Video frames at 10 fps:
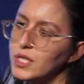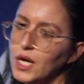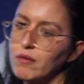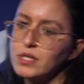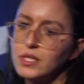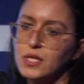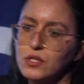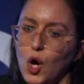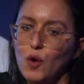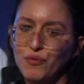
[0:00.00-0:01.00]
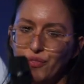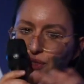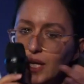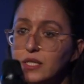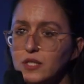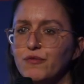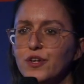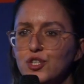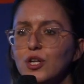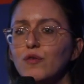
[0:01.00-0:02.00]
guarantees of this
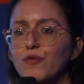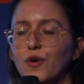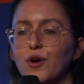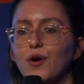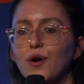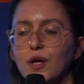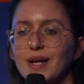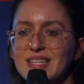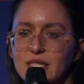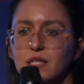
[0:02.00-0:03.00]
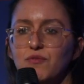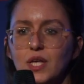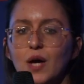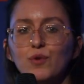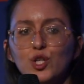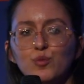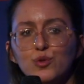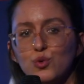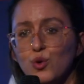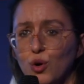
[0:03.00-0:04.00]
vision for a CVM with
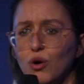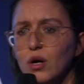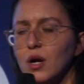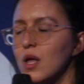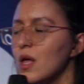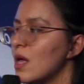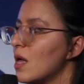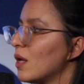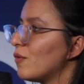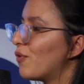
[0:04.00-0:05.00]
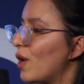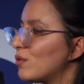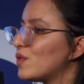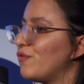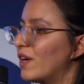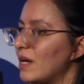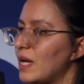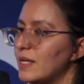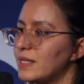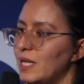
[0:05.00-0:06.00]
Ubuntu Core flows very
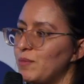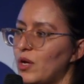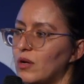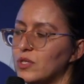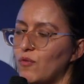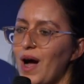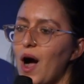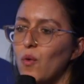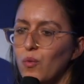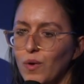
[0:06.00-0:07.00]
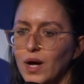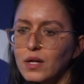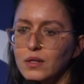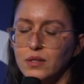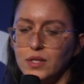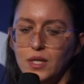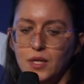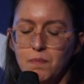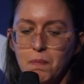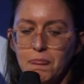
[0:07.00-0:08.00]
nicely because of how well
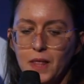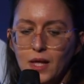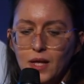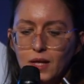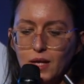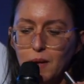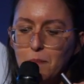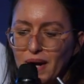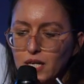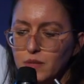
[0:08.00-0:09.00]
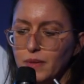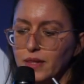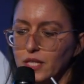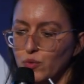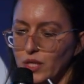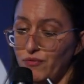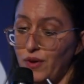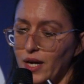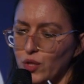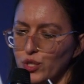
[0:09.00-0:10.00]
the compartment that we
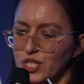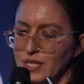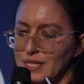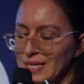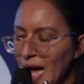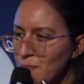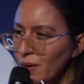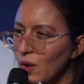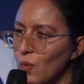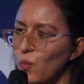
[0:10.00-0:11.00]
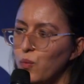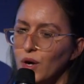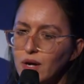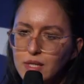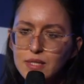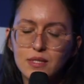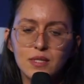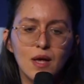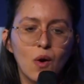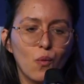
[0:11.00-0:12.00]
define, which is a snap, works
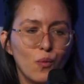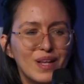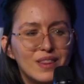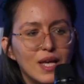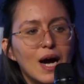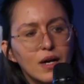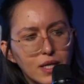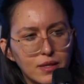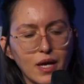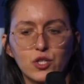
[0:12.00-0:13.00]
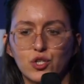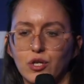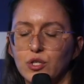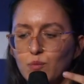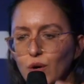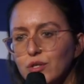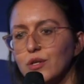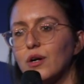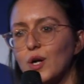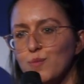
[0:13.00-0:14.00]
with the architecture, the
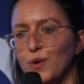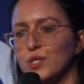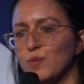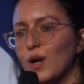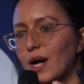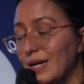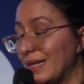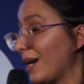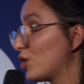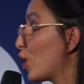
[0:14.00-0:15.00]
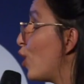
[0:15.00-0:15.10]
modular composable architecture of